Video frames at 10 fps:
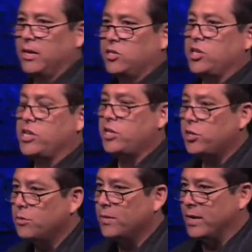
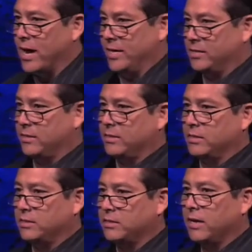
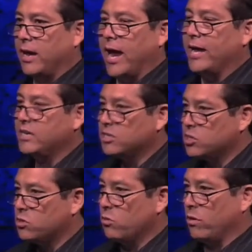dehumanizes and
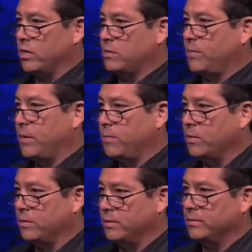destroys people.